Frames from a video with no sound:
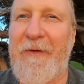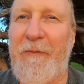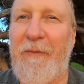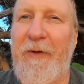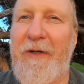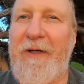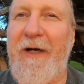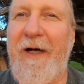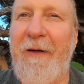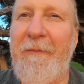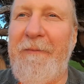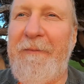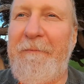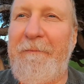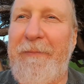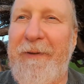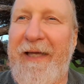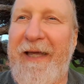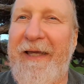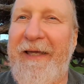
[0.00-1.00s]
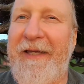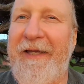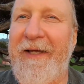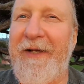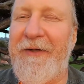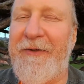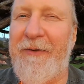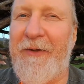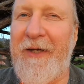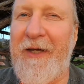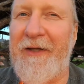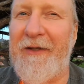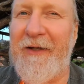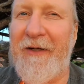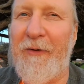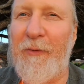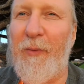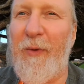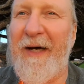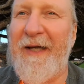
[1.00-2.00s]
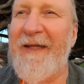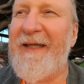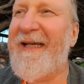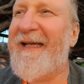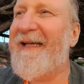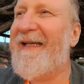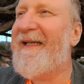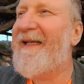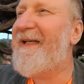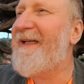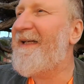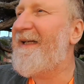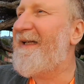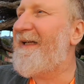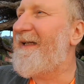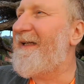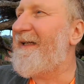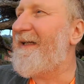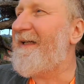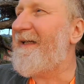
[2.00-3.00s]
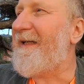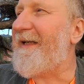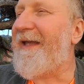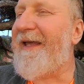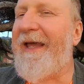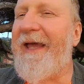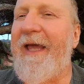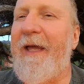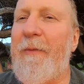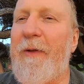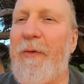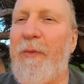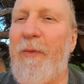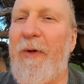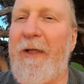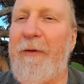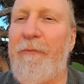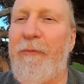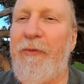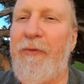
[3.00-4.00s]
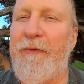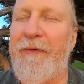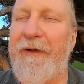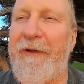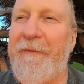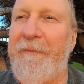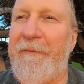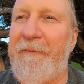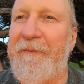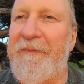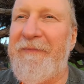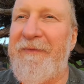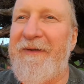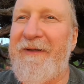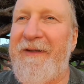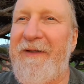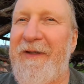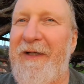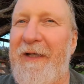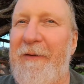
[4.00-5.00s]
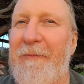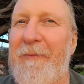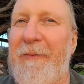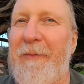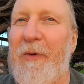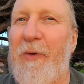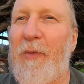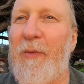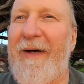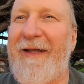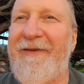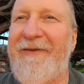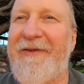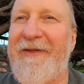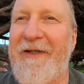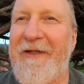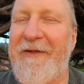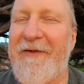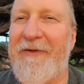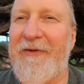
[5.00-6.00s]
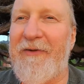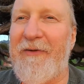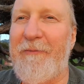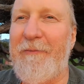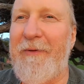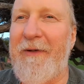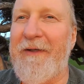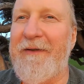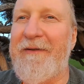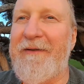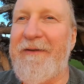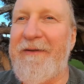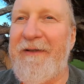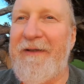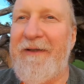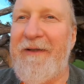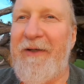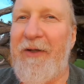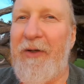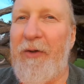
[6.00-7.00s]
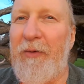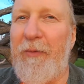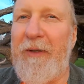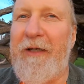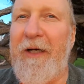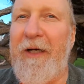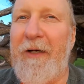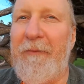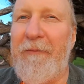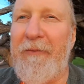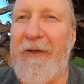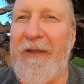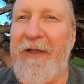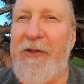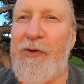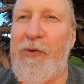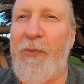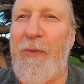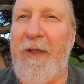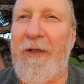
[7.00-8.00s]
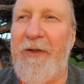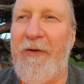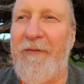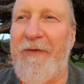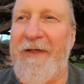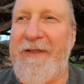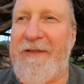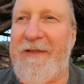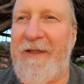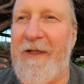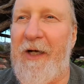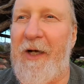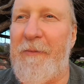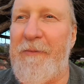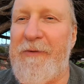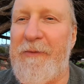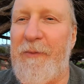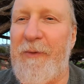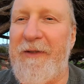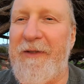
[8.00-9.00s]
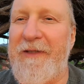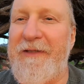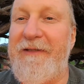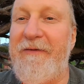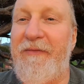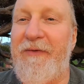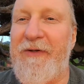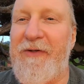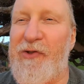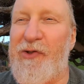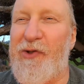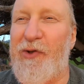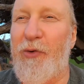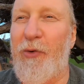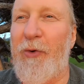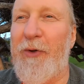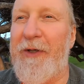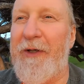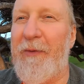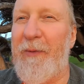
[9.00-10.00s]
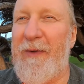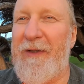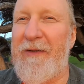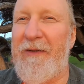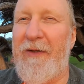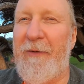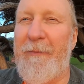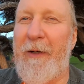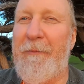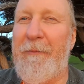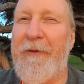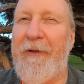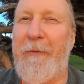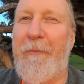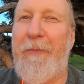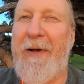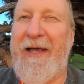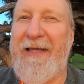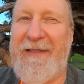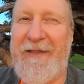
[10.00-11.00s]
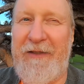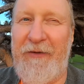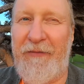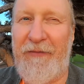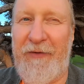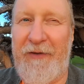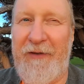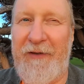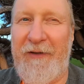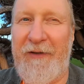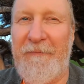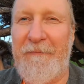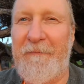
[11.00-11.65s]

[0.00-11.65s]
We can't play here together in one game, in one movie, in, in one theater, but we come, each one of us comes with a different story, we remember the past differently.